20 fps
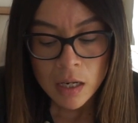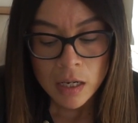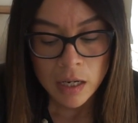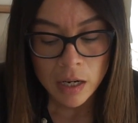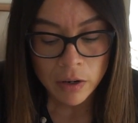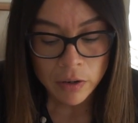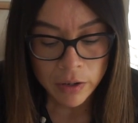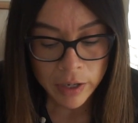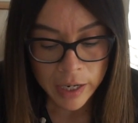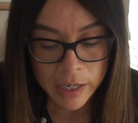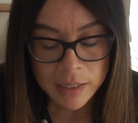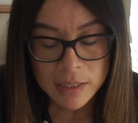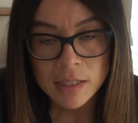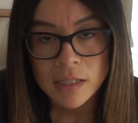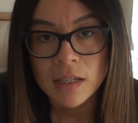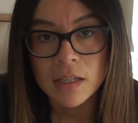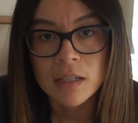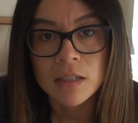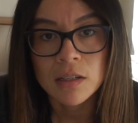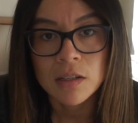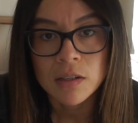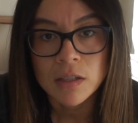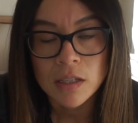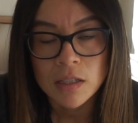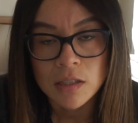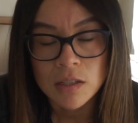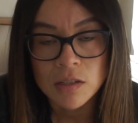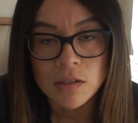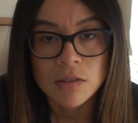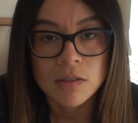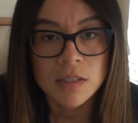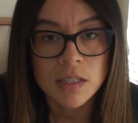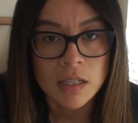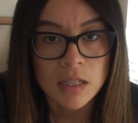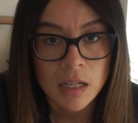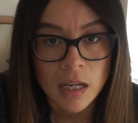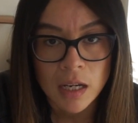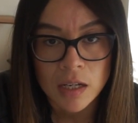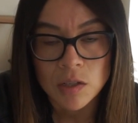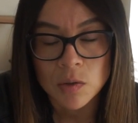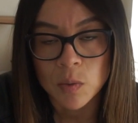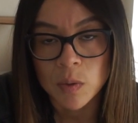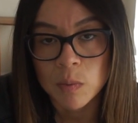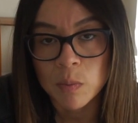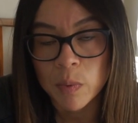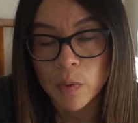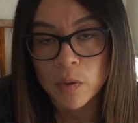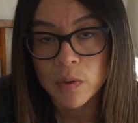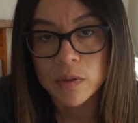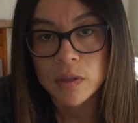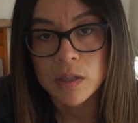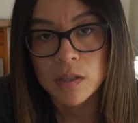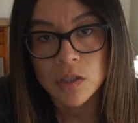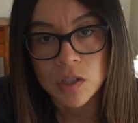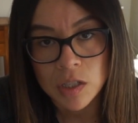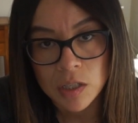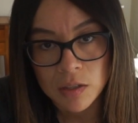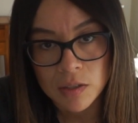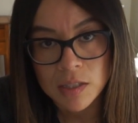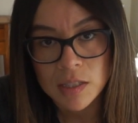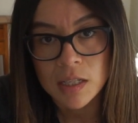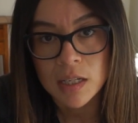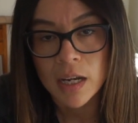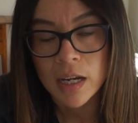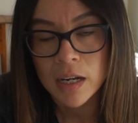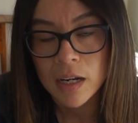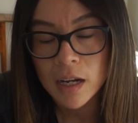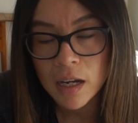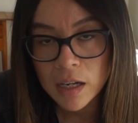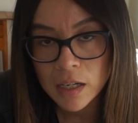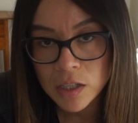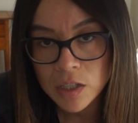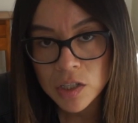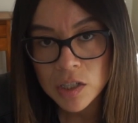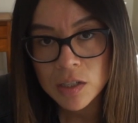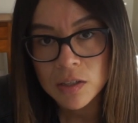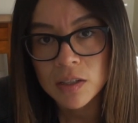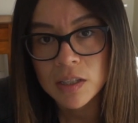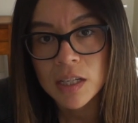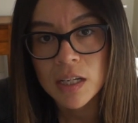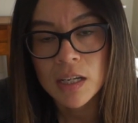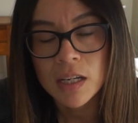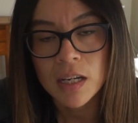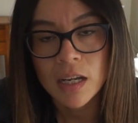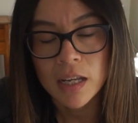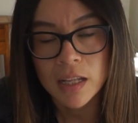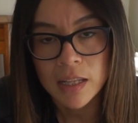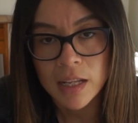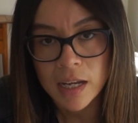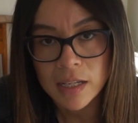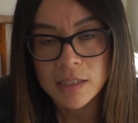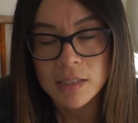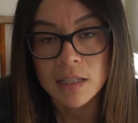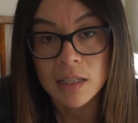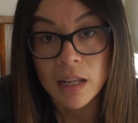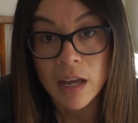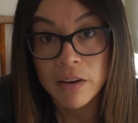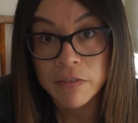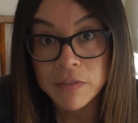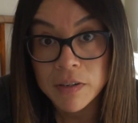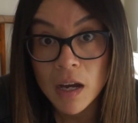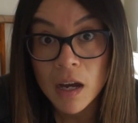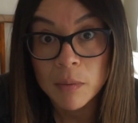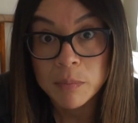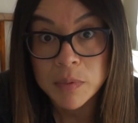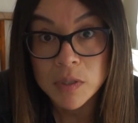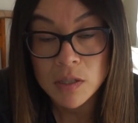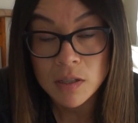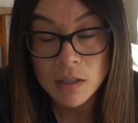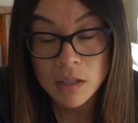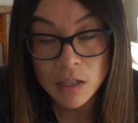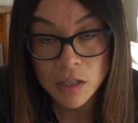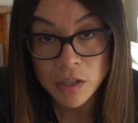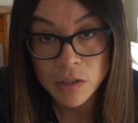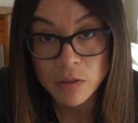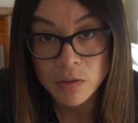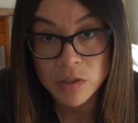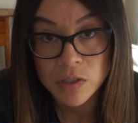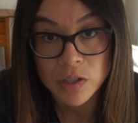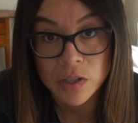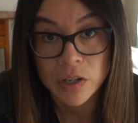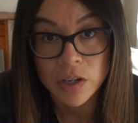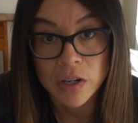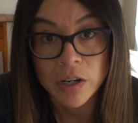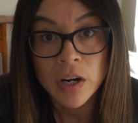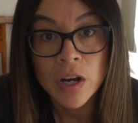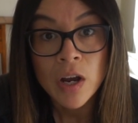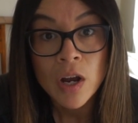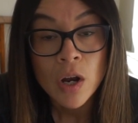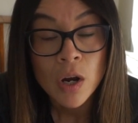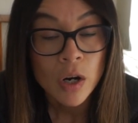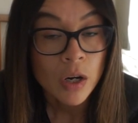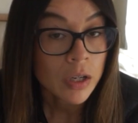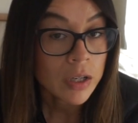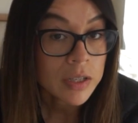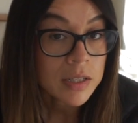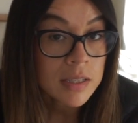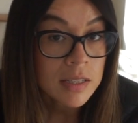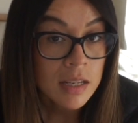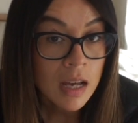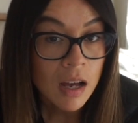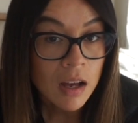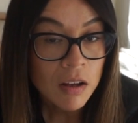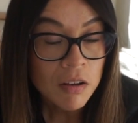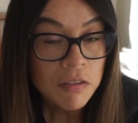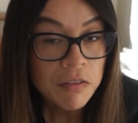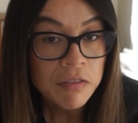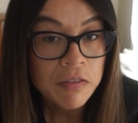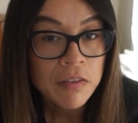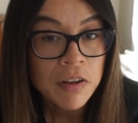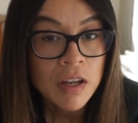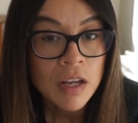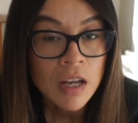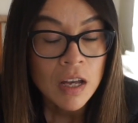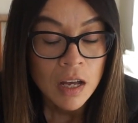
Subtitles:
Now granted, you can use Zcash with both shielded and unshielded, and that's left up to the user herself.